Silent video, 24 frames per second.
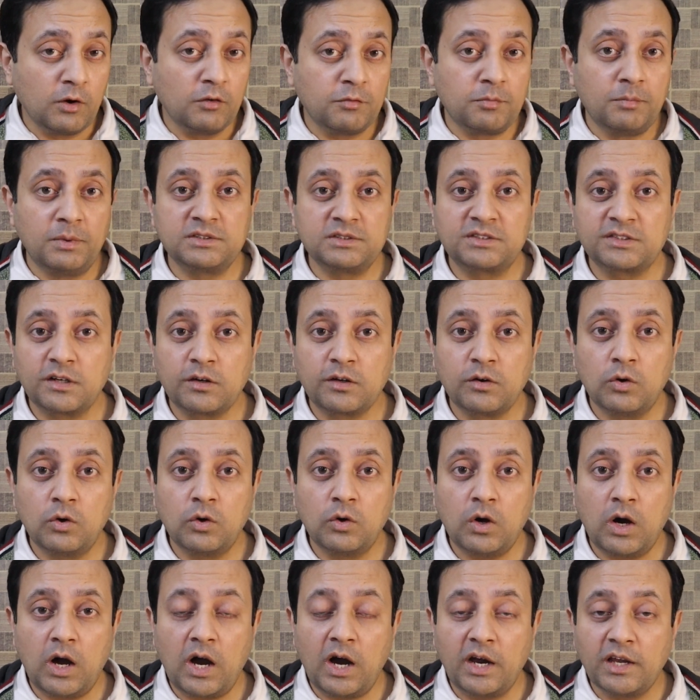of months
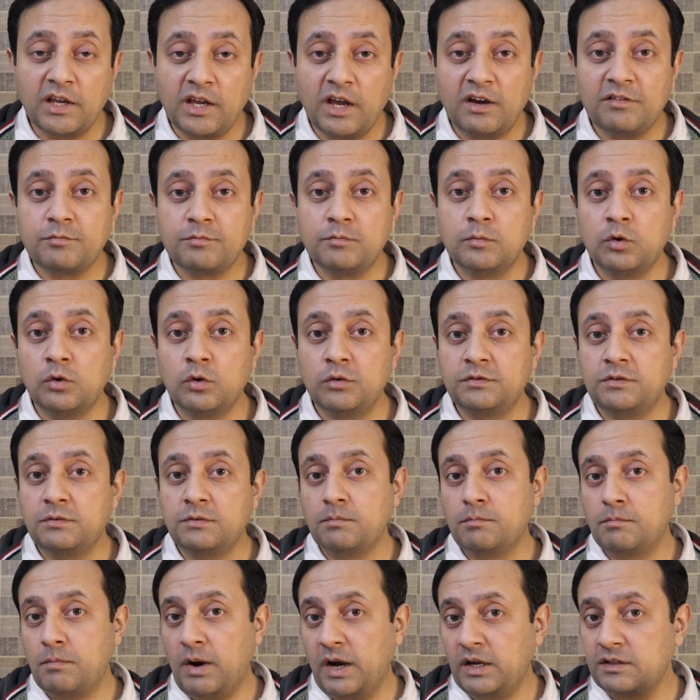ago, I have moved
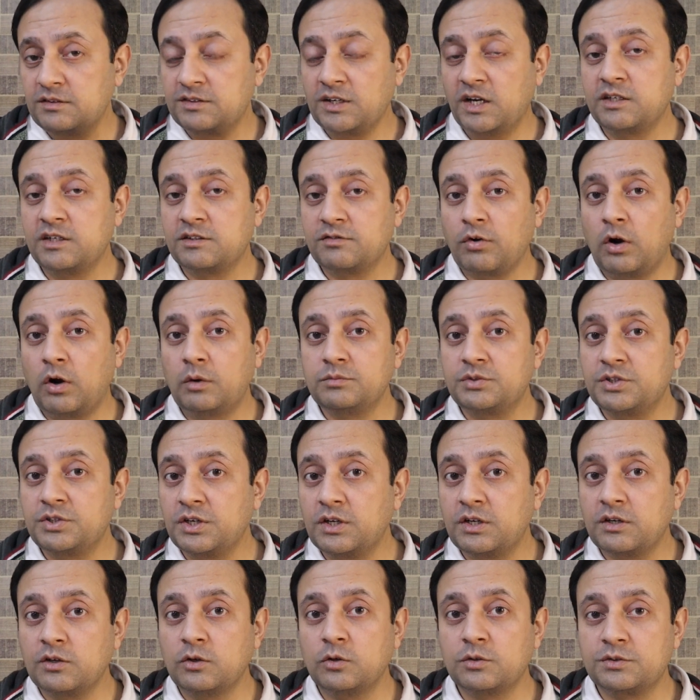my sites from
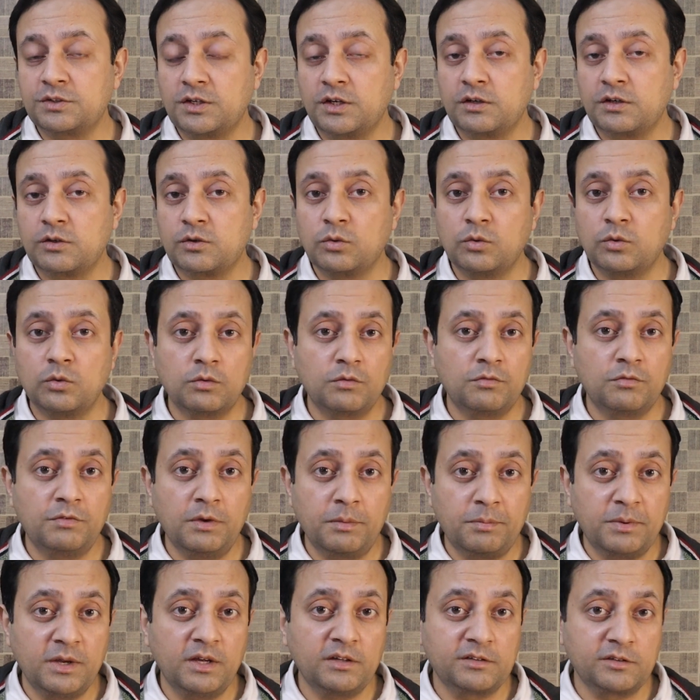shared hosting to
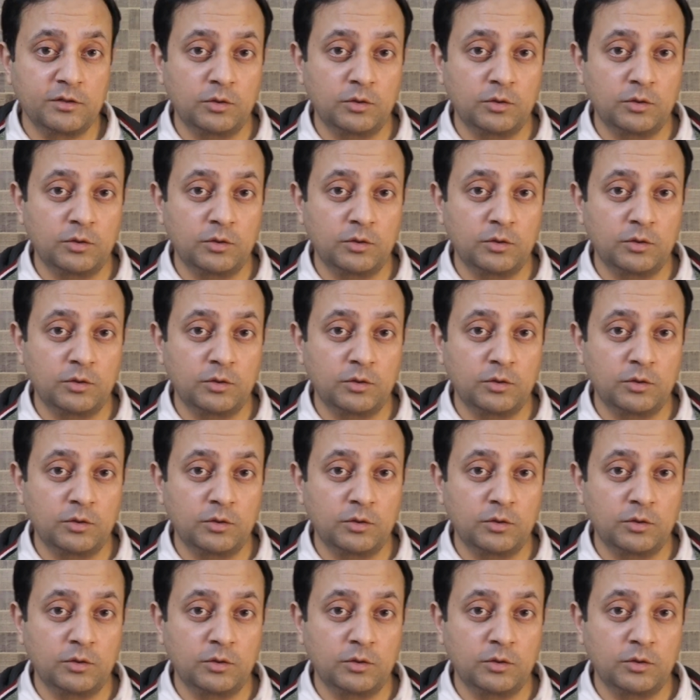VPS